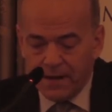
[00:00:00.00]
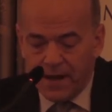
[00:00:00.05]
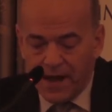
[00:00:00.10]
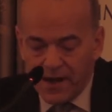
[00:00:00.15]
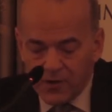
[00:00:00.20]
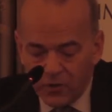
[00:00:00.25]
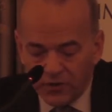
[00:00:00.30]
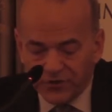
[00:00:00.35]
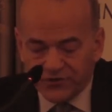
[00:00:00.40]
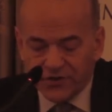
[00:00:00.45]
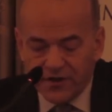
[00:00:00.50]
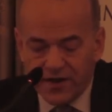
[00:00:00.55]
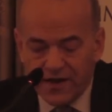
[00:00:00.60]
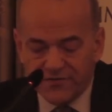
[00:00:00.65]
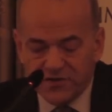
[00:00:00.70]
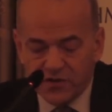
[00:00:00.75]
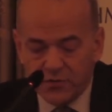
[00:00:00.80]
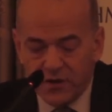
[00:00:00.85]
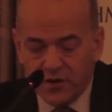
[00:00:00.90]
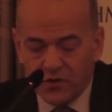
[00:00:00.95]
I also
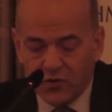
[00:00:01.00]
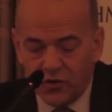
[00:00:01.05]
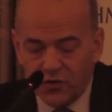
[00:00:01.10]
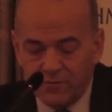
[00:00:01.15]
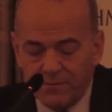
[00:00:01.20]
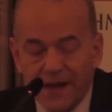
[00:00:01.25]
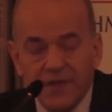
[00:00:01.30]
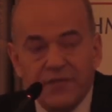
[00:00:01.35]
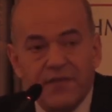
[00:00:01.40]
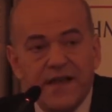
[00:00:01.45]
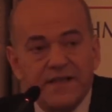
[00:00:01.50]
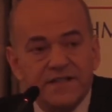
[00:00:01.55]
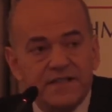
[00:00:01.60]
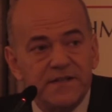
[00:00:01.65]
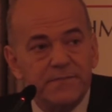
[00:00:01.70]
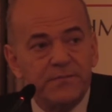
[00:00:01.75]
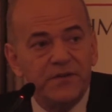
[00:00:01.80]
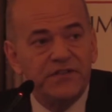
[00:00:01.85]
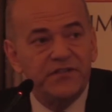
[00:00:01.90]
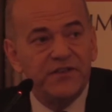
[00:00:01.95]
have to record my thanks
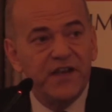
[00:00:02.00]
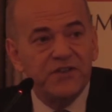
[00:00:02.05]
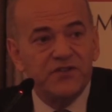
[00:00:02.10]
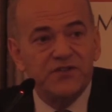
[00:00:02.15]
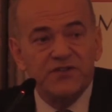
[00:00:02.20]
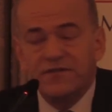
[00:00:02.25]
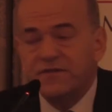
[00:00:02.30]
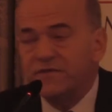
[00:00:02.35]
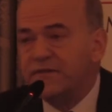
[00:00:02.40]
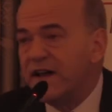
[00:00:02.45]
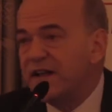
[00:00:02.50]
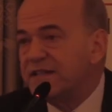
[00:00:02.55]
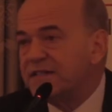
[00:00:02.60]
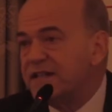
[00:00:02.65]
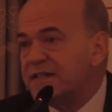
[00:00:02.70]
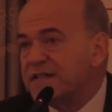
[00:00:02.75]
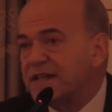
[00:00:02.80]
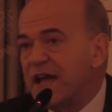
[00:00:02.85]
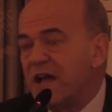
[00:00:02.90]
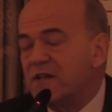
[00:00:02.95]
and appreciation to the Finance
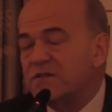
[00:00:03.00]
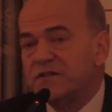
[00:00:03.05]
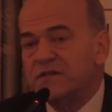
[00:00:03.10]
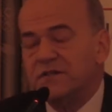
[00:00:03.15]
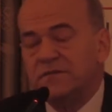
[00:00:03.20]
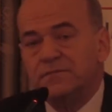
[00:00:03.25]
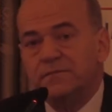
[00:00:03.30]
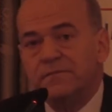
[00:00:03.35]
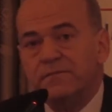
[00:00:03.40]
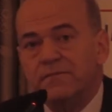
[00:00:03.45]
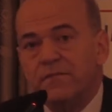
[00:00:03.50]
Centre Council.